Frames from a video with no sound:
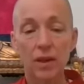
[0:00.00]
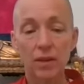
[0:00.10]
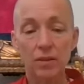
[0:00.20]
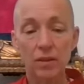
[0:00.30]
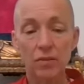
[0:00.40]

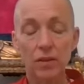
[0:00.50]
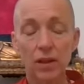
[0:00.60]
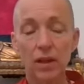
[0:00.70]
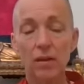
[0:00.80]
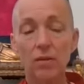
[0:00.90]
this
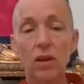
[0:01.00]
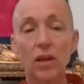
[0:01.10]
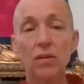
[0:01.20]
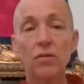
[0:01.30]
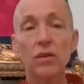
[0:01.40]
feeling of
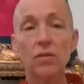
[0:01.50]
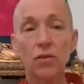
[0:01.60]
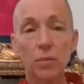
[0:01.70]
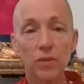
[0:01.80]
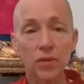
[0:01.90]
love in the
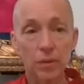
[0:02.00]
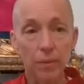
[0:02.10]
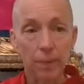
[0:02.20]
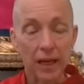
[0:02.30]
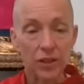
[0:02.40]
form of
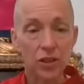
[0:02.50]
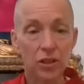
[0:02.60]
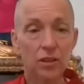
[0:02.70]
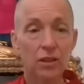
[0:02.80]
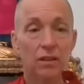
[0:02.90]
compassion,